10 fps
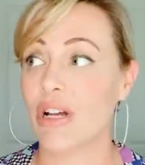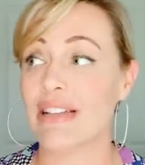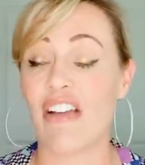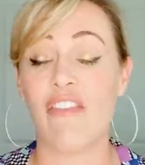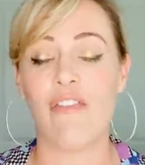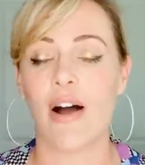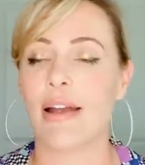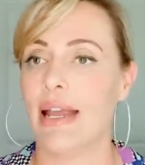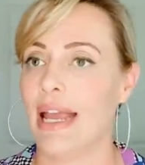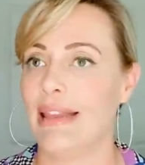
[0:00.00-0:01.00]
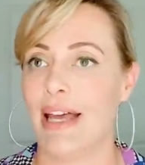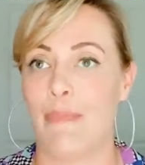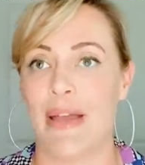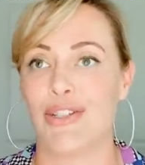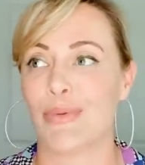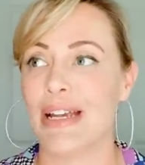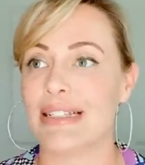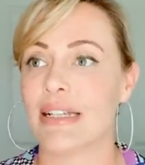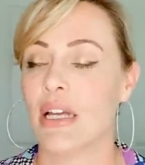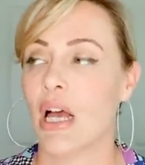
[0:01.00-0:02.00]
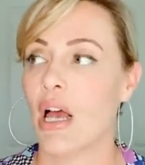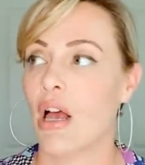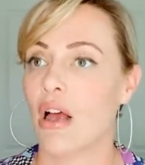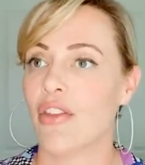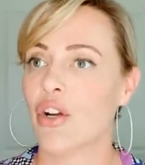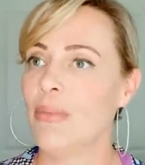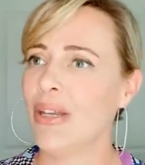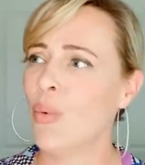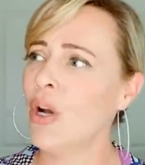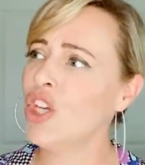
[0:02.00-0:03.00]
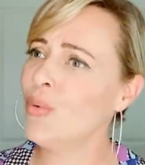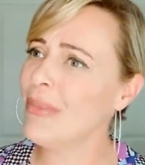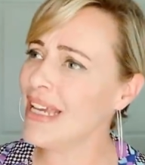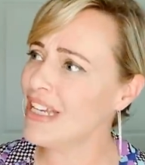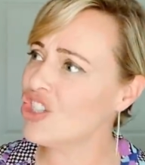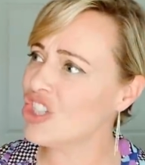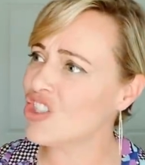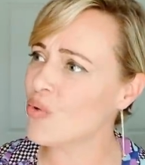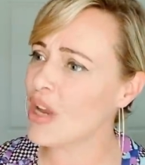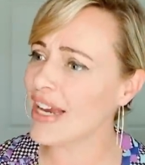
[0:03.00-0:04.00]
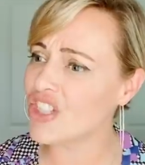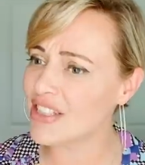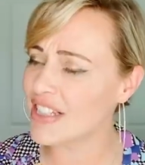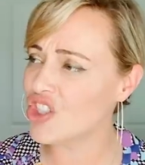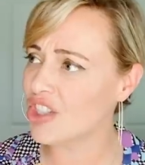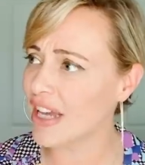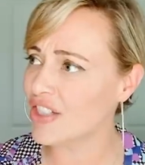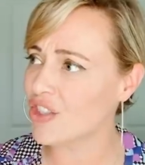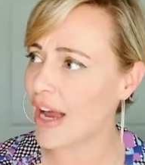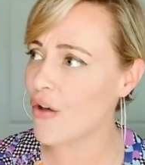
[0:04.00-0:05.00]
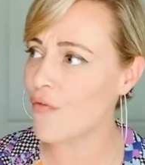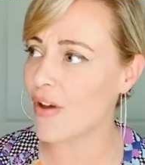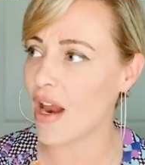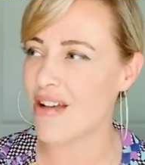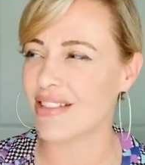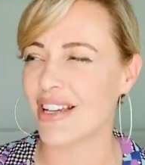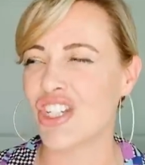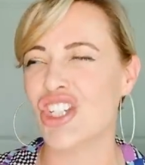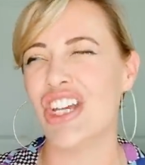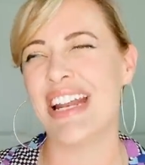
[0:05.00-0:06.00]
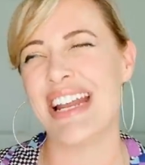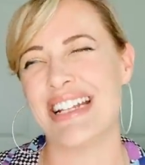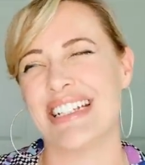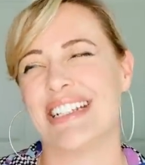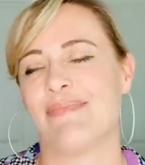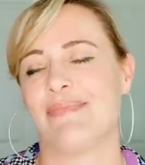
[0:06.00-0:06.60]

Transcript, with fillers: else, I fucking hate that bitch Reese, they're gonna be like, what do you mean? She's so nice. She said she liked your outfit. I was like, she didn't.